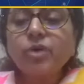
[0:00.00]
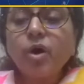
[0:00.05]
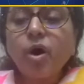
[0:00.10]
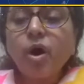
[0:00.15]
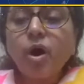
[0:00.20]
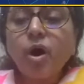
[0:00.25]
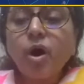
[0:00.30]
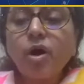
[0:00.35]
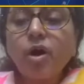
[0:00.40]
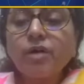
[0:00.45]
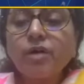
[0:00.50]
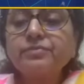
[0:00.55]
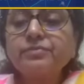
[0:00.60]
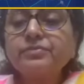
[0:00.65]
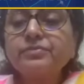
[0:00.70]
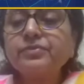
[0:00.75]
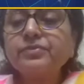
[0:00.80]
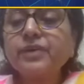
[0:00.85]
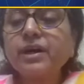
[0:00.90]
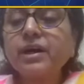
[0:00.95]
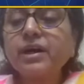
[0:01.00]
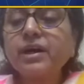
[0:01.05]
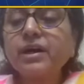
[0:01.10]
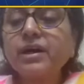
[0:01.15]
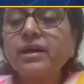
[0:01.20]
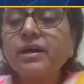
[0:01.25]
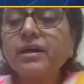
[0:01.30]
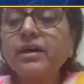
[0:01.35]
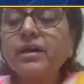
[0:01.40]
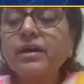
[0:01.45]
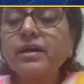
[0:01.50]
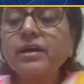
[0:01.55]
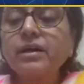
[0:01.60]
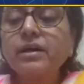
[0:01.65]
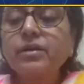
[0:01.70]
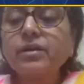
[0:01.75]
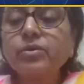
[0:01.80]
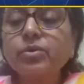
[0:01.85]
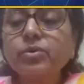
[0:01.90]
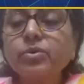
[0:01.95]
of
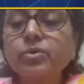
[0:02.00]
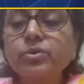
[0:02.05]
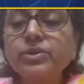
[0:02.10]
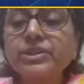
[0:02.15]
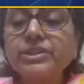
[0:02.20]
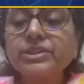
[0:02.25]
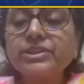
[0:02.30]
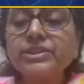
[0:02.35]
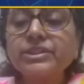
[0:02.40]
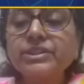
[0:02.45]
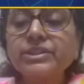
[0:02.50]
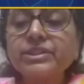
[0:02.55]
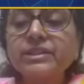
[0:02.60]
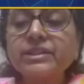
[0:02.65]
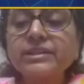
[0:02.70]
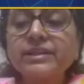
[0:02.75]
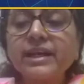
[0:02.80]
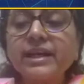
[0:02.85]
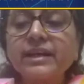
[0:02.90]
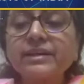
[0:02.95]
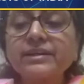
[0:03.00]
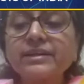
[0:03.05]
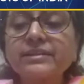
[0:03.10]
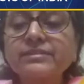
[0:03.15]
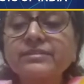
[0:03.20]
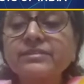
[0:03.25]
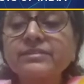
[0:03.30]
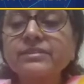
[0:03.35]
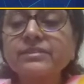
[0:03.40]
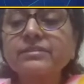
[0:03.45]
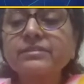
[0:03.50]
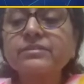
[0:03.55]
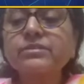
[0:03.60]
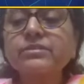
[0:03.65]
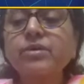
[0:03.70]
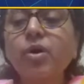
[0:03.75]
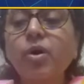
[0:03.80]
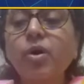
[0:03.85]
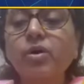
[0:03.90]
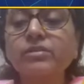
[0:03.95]
locoregional recurrences
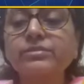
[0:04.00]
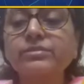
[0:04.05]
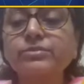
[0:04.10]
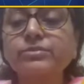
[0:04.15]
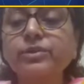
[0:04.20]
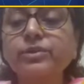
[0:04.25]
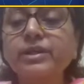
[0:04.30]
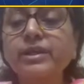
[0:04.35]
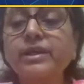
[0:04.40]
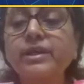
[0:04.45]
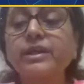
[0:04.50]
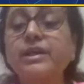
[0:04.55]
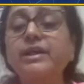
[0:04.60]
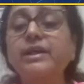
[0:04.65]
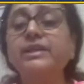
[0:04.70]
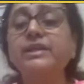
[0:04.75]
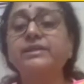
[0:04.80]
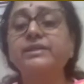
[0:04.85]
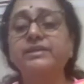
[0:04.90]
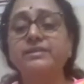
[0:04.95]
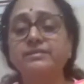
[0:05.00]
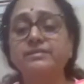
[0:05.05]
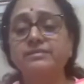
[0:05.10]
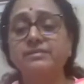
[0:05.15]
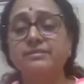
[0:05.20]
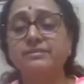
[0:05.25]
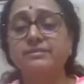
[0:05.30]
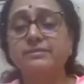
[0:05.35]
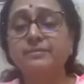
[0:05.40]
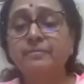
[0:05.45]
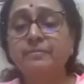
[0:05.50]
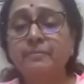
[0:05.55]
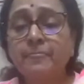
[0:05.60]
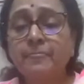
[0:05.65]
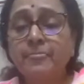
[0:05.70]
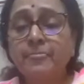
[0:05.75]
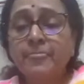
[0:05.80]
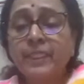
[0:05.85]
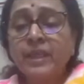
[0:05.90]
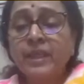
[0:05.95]
also increases.
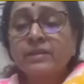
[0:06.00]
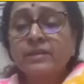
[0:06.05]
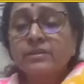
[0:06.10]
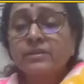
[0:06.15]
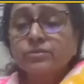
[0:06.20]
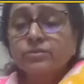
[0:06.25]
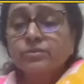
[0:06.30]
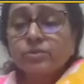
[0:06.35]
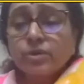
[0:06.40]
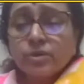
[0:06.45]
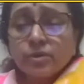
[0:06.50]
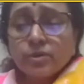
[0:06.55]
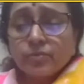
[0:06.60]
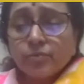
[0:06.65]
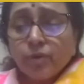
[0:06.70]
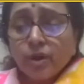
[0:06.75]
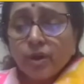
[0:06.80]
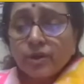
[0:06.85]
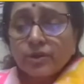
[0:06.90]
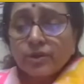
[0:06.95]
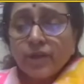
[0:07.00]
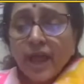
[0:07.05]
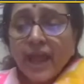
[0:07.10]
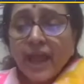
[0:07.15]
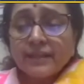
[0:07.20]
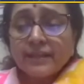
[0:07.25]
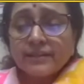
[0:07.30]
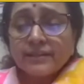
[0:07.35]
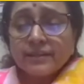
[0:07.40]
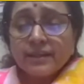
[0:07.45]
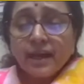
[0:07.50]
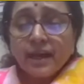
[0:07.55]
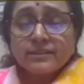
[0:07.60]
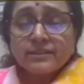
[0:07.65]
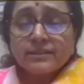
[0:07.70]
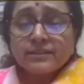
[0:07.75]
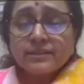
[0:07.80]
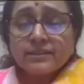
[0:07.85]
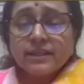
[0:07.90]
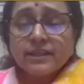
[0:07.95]
So and
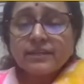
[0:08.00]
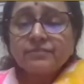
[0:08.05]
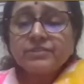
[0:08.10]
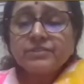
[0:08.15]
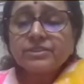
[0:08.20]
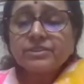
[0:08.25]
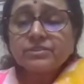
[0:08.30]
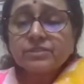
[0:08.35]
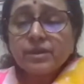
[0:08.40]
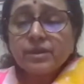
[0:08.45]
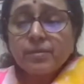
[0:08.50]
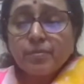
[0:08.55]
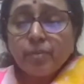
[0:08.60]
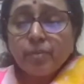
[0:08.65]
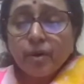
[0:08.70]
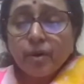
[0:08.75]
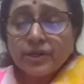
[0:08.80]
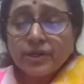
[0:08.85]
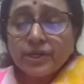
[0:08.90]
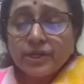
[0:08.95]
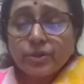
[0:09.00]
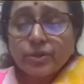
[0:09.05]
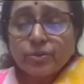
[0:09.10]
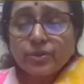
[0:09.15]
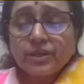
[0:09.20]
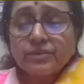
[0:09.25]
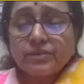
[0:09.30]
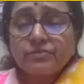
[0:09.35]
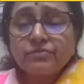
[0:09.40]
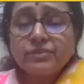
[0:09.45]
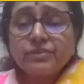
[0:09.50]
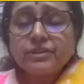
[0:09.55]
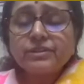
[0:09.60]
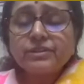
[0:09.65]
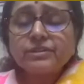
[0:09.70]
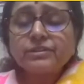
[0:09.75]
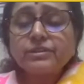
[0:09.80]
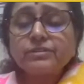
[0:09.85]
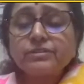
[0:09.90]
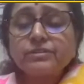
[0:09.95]
other thing which is important to
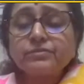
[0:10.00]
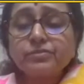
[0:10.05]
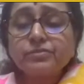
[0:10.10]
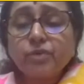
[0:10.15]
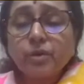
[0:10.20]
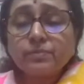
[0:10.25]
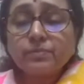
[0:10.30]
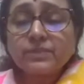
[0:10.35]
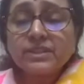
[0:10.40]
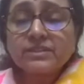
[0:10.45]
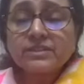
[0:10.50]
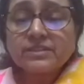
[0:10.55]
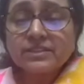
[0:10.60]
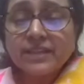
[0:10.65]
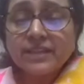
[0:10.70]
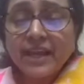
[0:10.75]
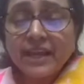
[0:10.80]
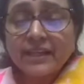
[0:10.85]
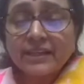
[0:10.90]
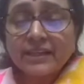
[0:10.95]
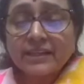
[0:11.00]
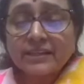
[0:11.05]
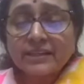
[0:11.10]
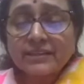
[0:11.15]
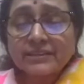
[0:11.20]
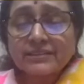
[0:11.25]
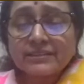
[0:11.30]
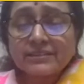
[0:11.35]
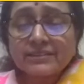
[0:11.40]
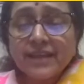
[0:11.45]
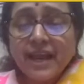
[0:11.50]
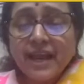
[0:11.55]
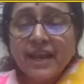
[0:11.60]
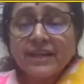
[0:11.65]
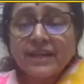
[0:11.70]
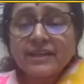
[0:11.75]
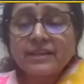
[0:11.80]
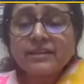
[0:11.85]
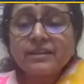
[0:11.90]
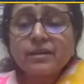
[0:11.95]
infer from this slide is
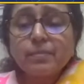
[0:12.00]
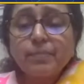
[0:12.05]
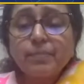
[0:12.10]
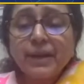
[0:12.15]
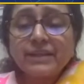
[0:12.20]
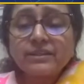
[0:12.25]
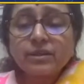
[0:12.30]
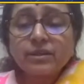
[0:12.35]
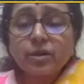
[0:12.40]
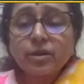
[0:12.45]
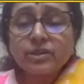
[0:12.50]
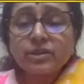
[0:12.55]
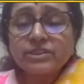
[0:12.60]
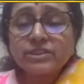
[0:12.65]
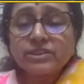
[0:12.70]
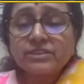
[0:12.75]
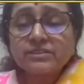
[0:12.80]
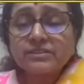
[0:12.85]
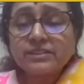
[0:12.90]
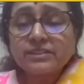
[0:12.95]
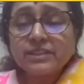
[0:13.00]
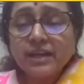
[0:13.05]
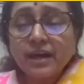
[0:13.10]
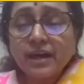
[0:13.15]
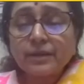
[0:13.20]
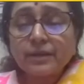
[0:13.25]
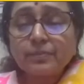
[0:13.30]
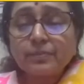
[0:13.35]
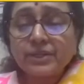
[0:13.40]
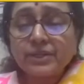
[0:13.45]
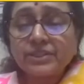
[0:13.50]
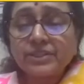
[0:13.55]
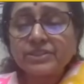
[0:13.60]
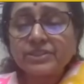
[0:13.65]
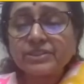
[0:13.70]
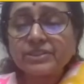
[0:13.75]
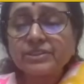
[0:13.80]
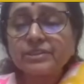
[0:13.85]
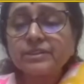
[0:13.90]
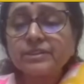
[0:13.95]
that in a pathologic CR
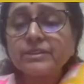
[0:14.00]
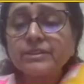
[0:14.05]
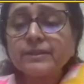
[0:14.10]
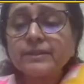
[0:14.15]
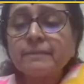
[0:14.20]
patient,